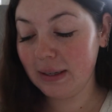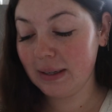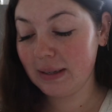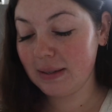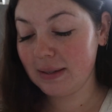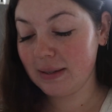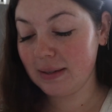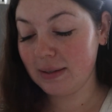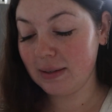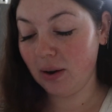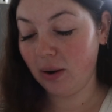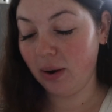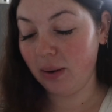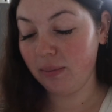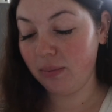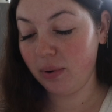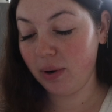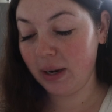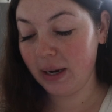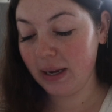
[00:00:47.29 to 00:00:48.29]
So I'm
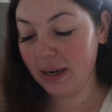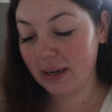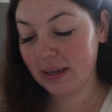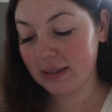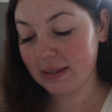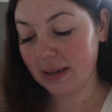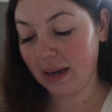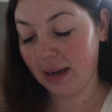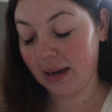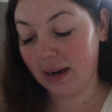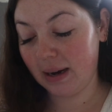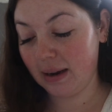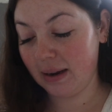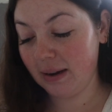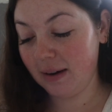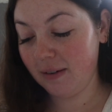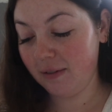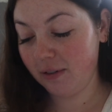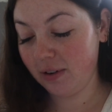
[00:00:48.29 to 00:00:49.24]
pretty excited